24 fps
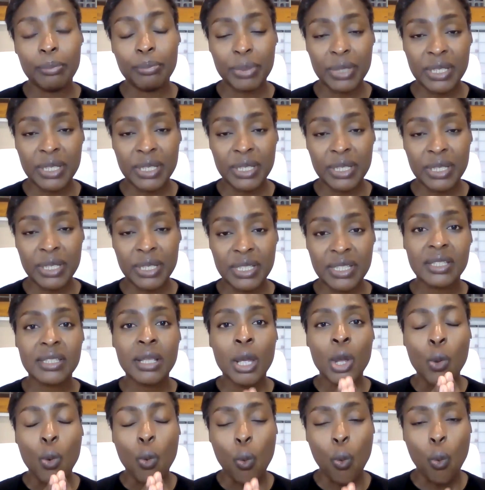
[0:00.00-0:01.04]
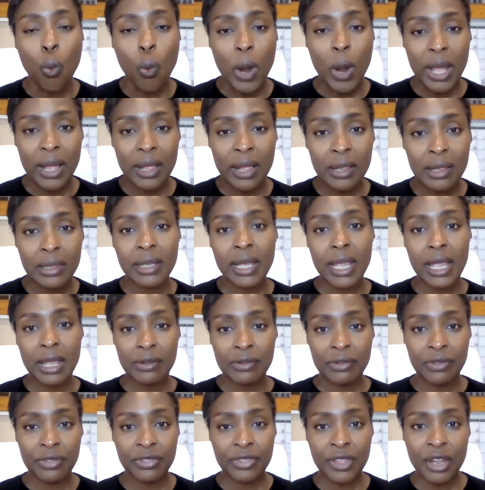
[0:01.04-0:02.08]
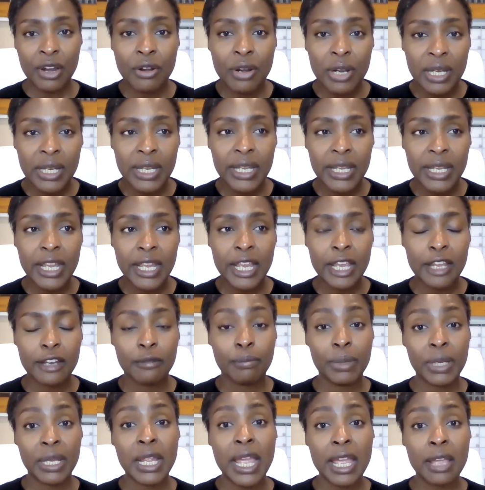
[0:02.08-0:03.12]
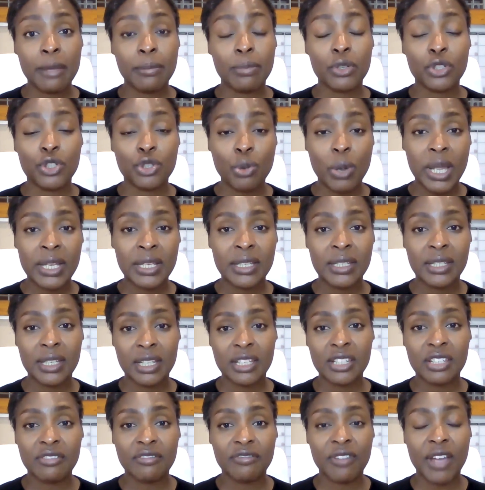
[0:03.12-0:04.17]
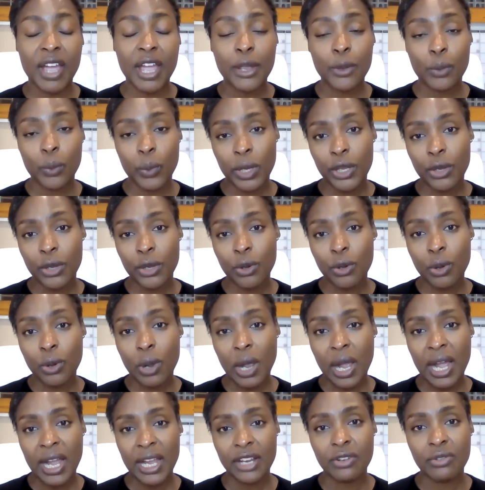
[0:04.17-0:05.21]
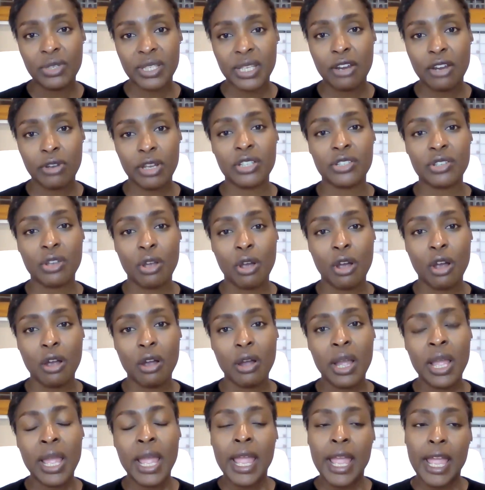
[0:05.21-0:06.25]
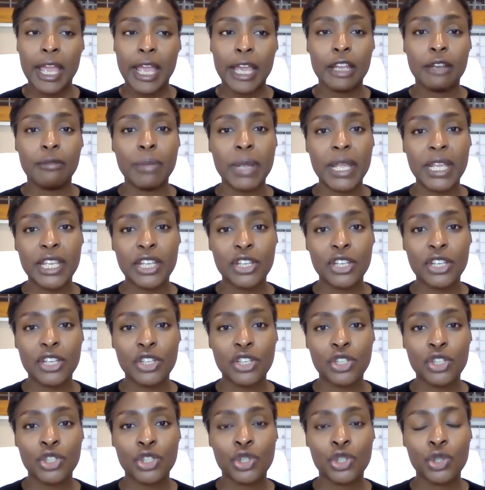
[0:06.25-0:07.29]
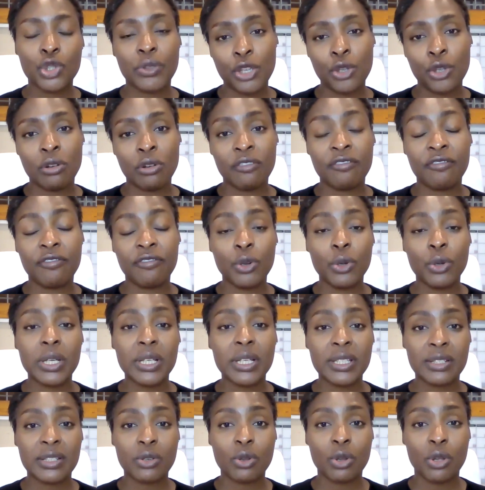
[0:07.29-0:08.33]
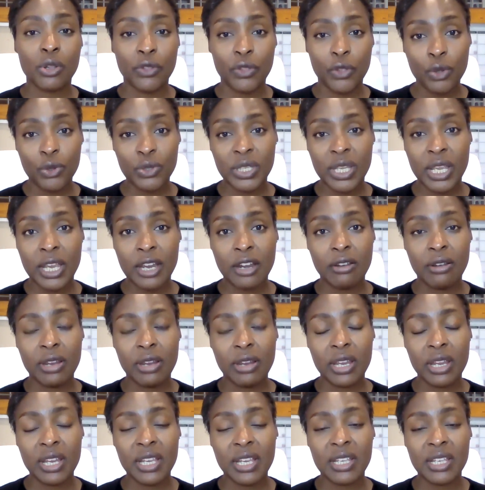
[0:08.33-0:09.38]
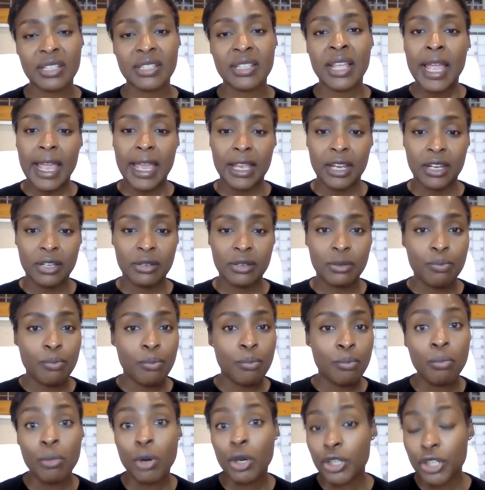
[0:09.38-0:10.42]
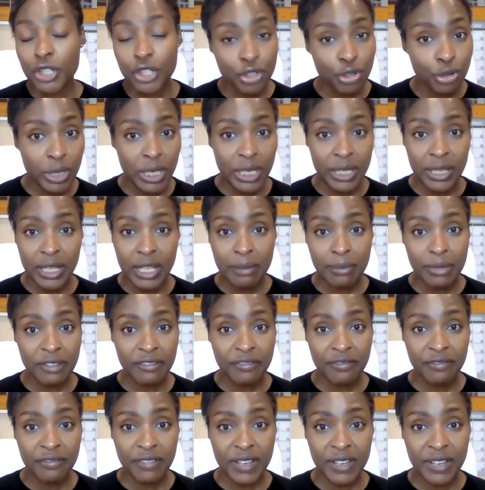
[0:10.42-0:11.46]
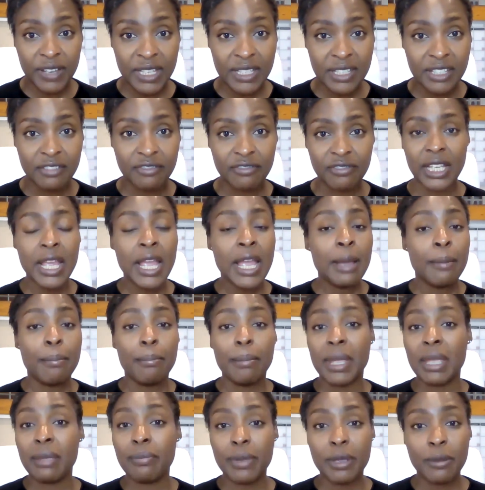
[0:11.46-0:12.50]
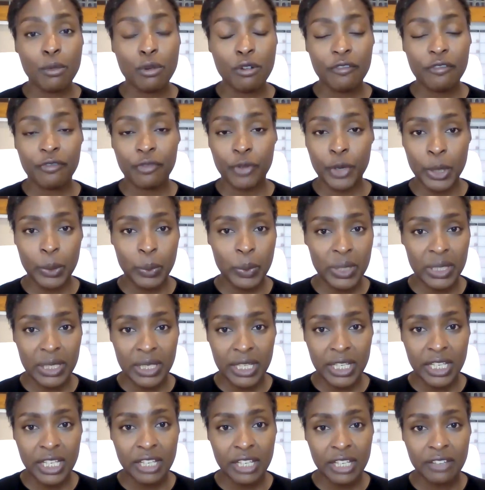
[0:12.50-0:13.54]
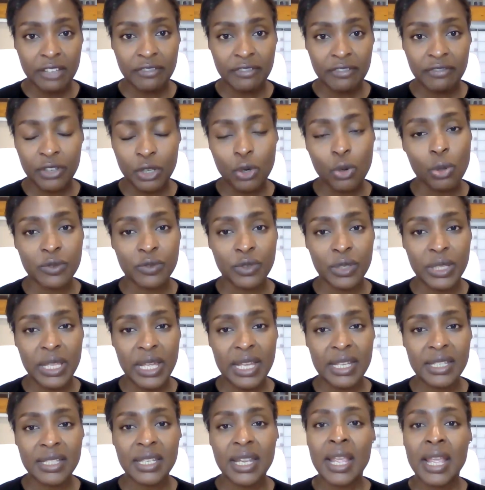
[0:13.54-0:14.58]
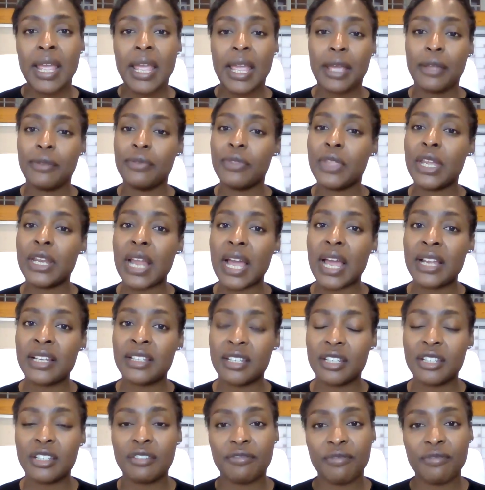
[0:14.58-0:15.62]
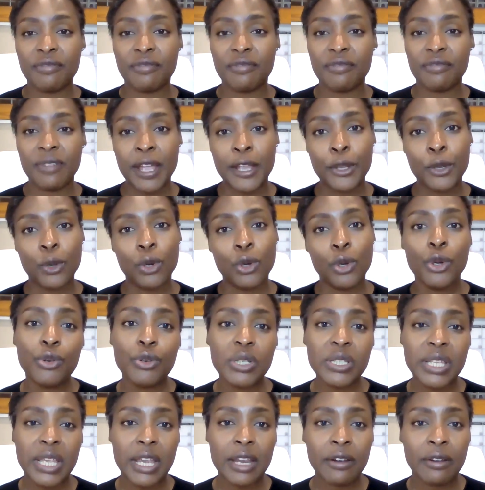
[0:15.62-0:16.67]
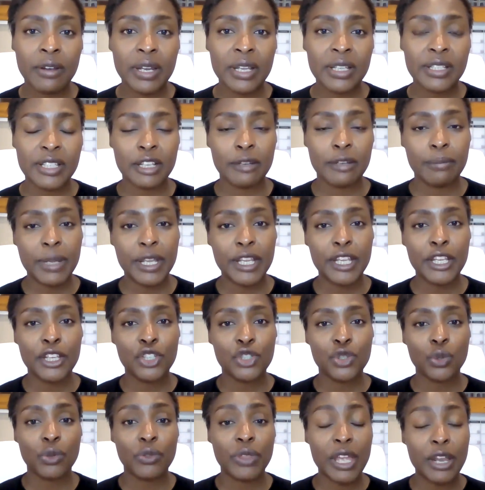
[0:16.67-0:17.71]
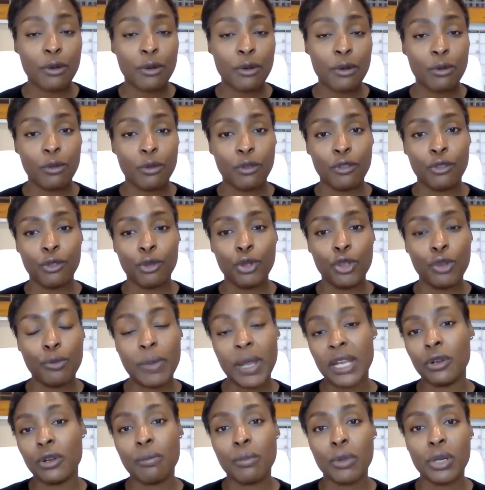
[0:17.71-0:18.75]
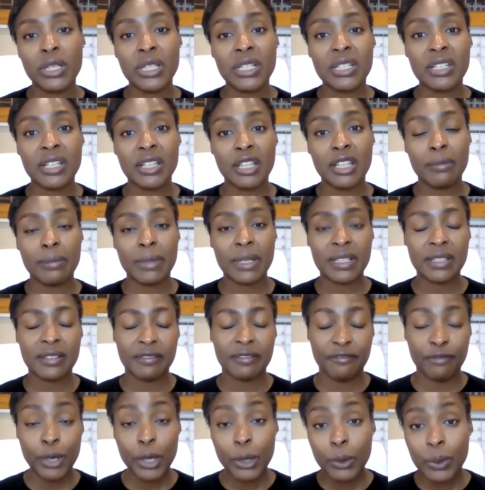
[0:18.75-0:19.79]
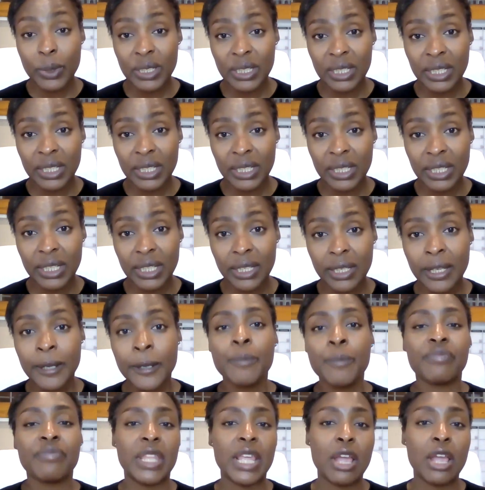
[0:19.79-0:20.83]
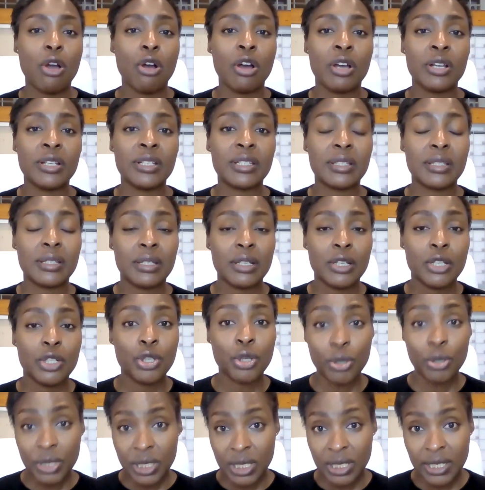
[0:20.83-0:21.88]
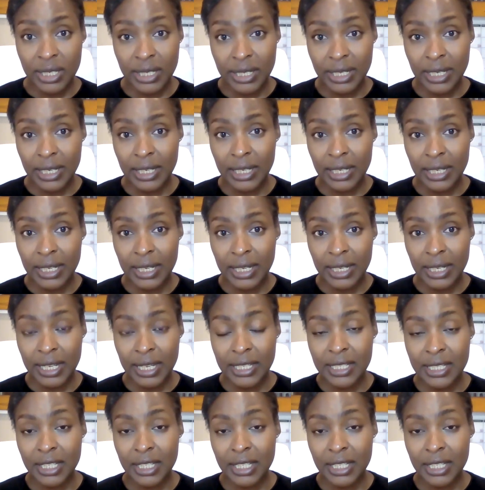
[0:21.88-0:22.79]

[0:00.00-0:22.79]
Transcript: business well and thoroughly, and being able to identify where your high risk areas are and making sure that you are focused on those areas and monitoring them effectively, maybe more frequently if it calls for that, and then identifying your low risk areas and making sure that although you might not monitor them as frequently, they aren't totally neglected,